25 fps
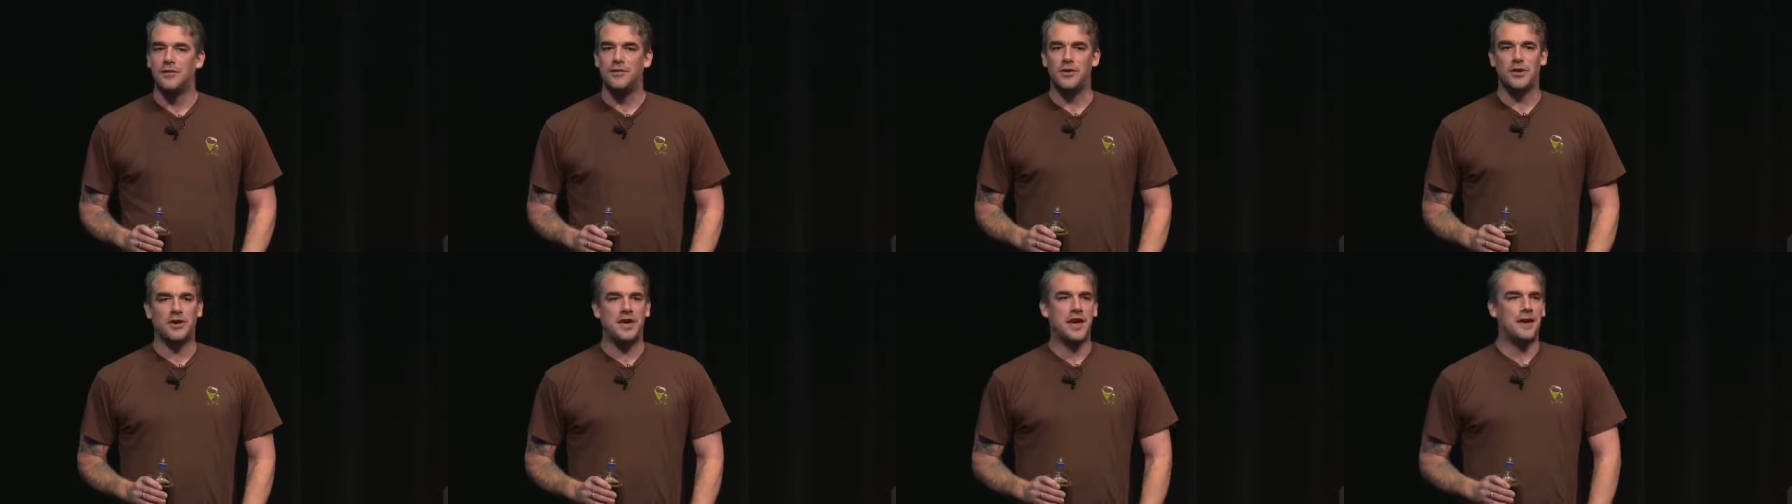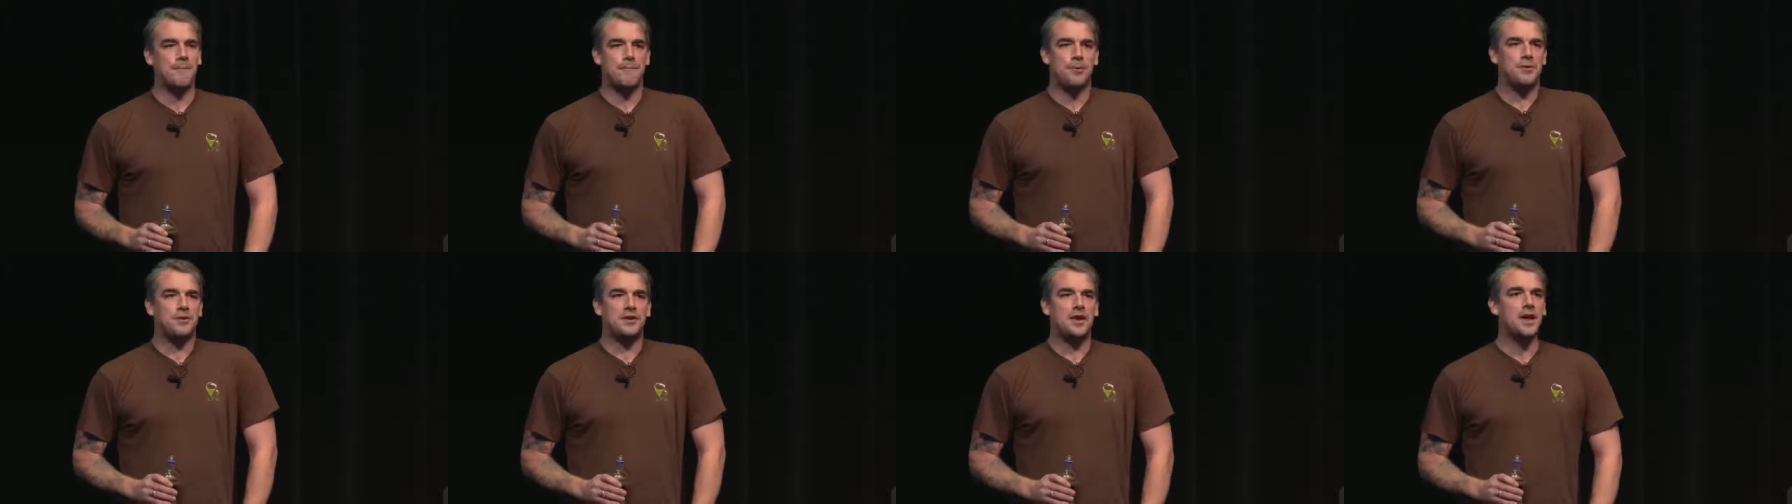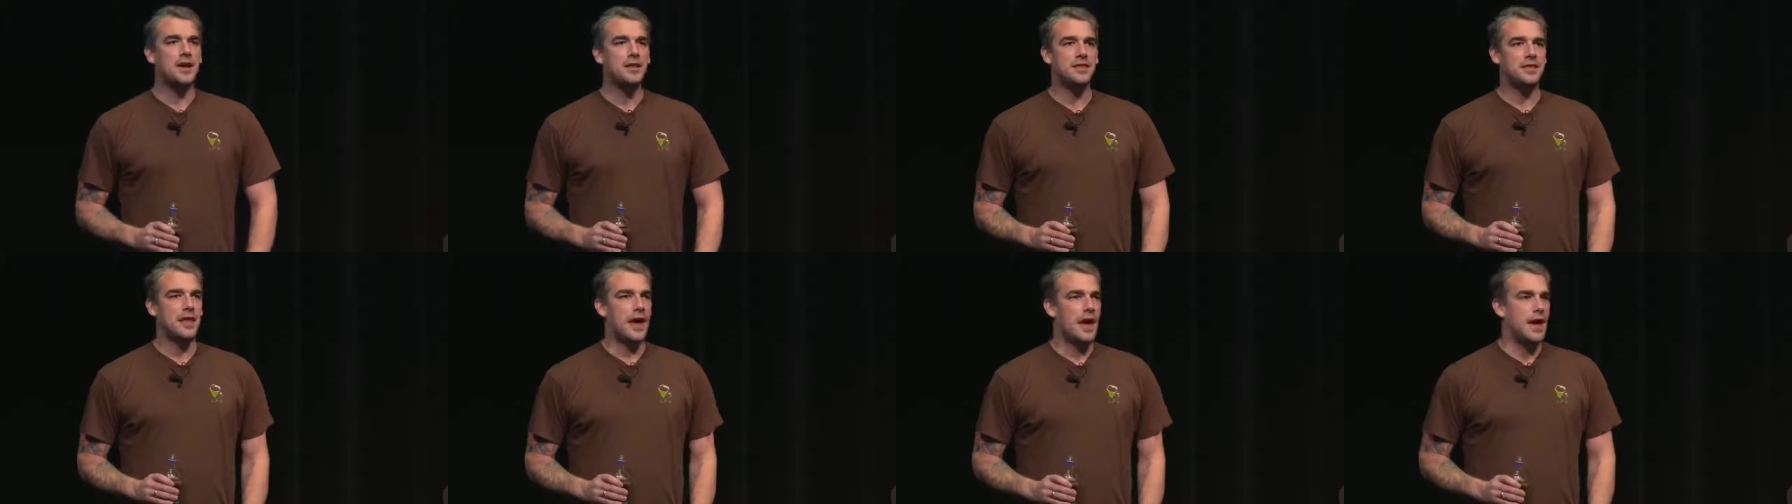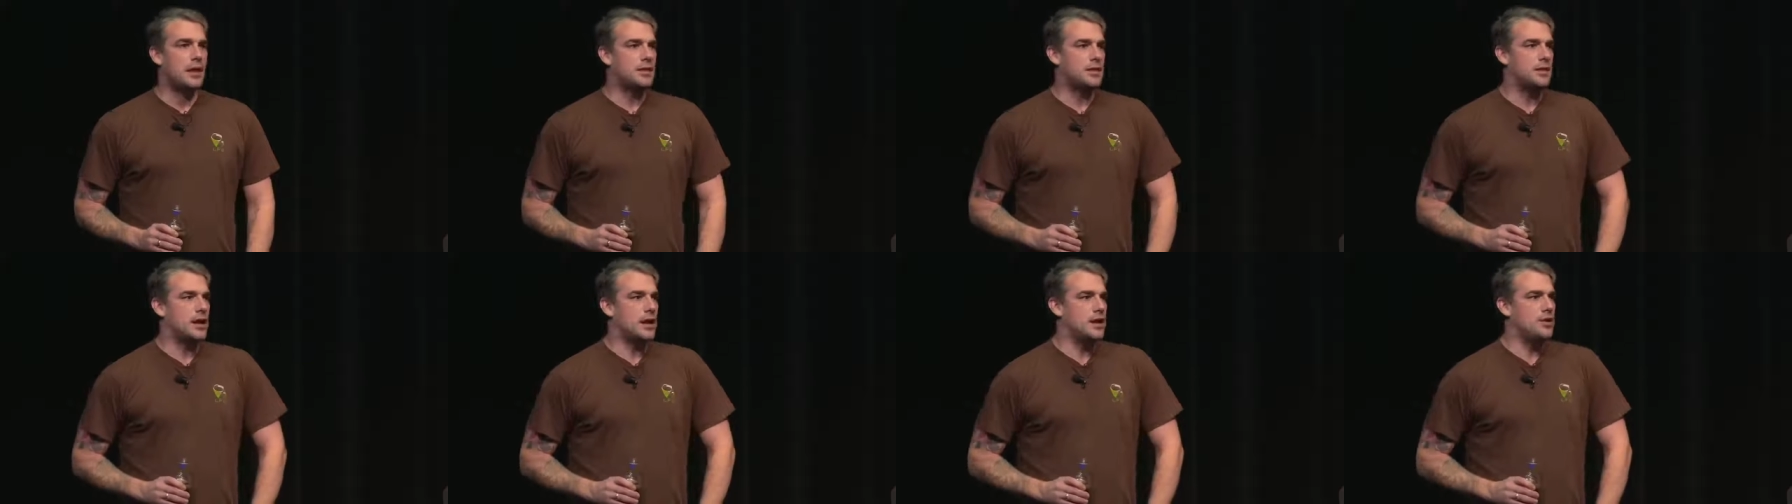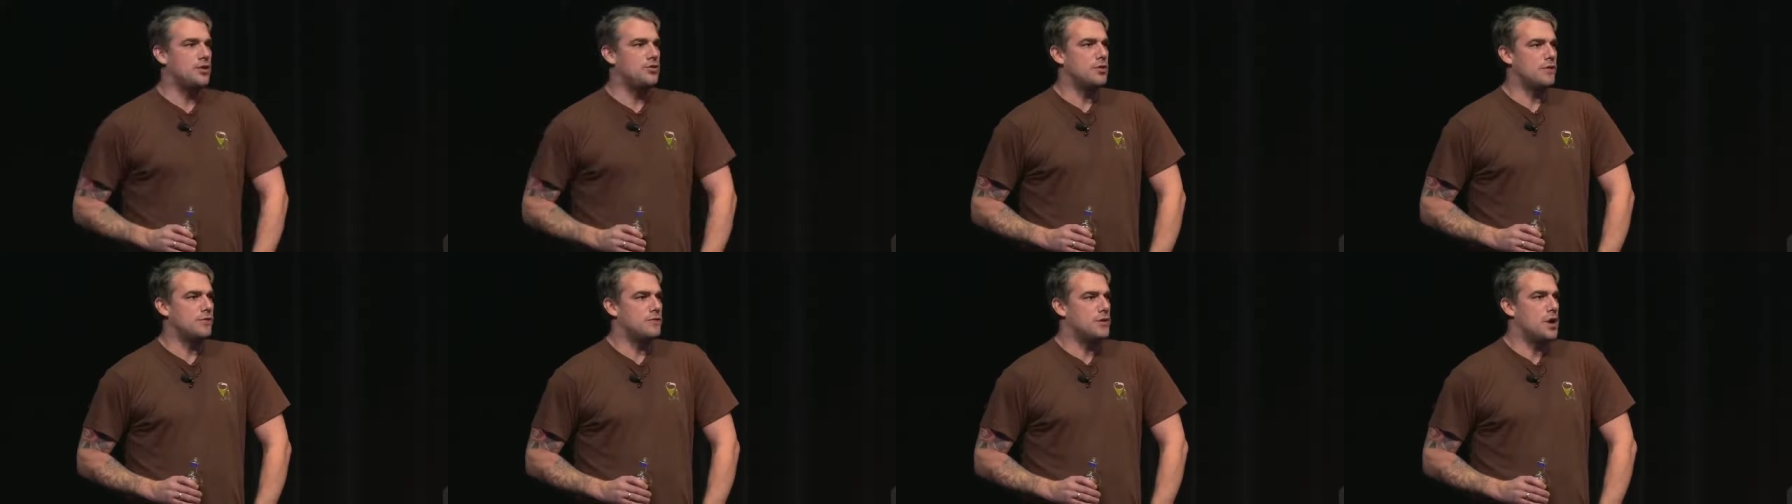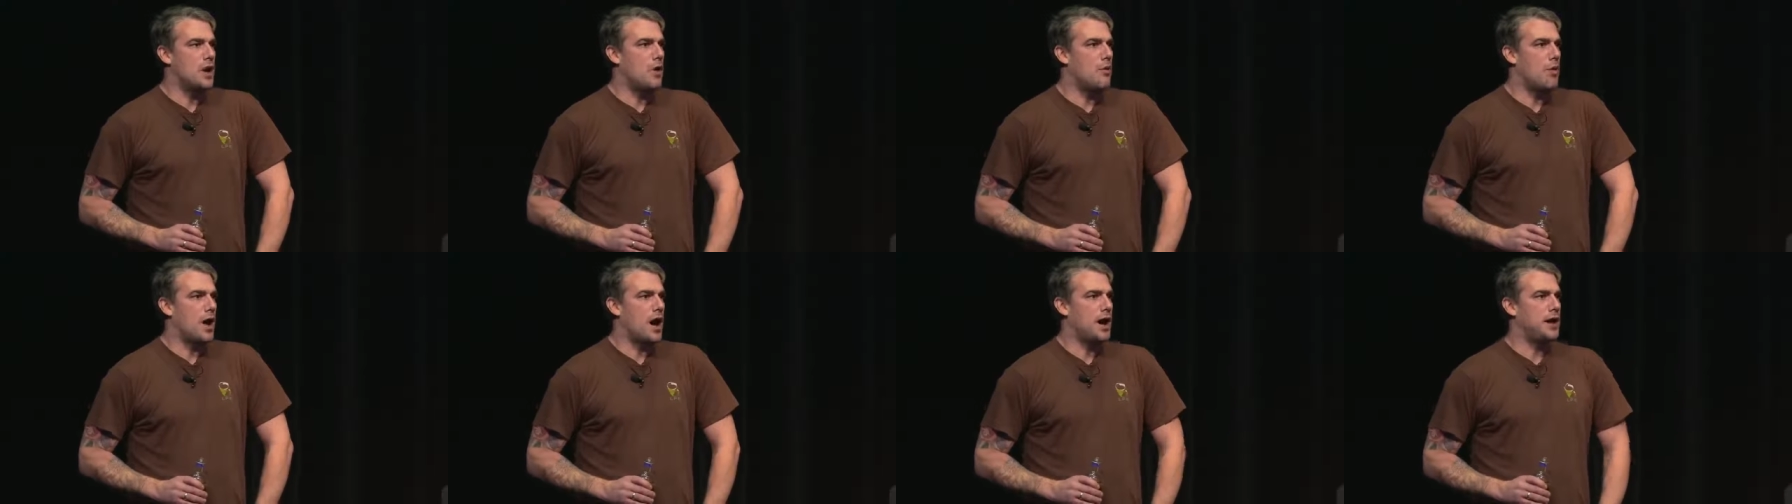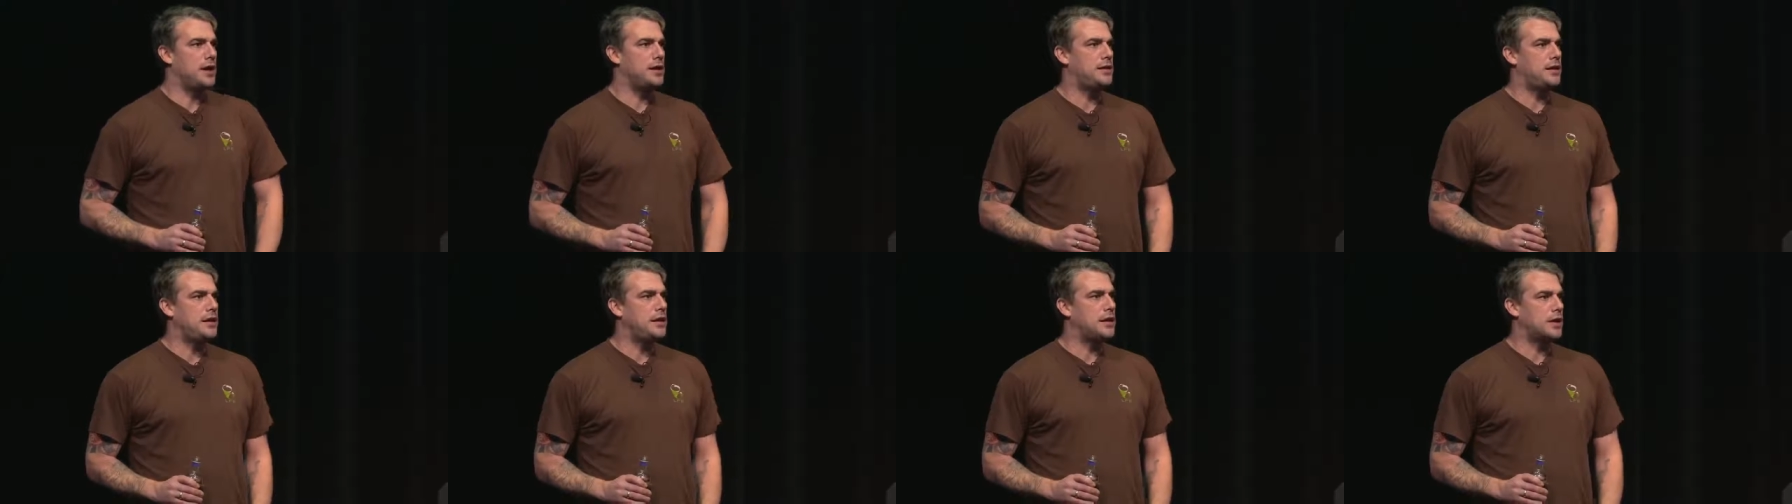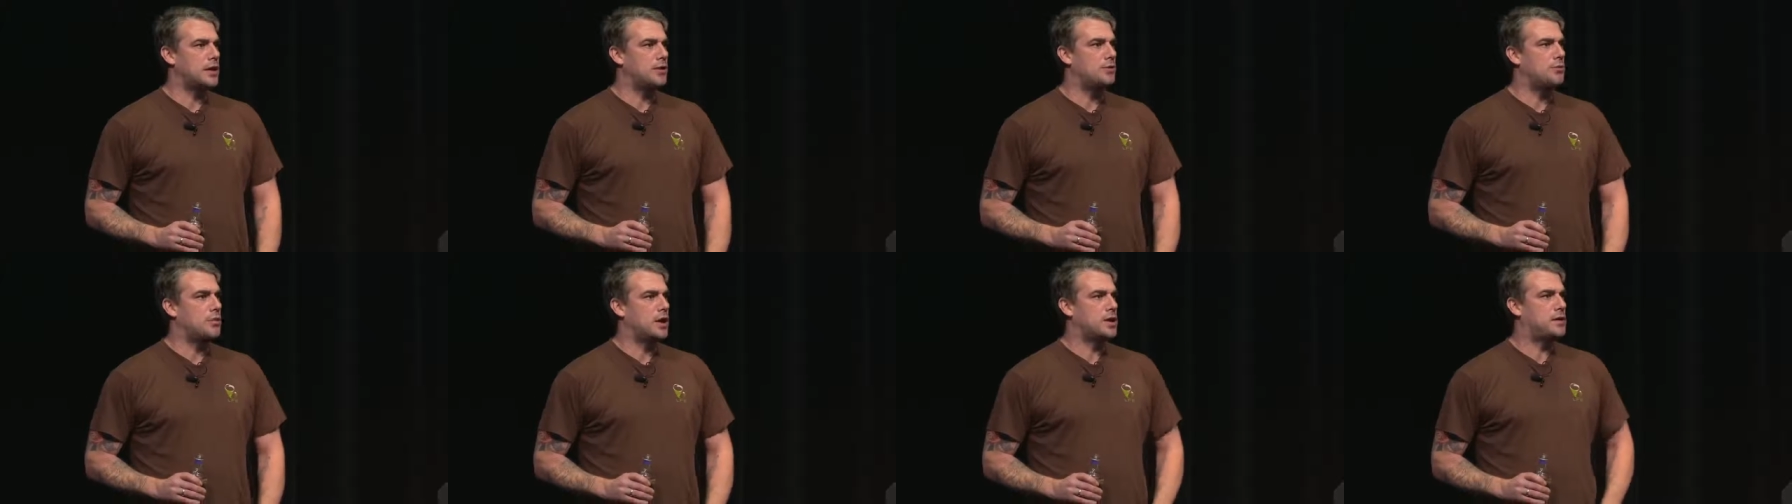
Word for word: If you can't predict that, then you have no idea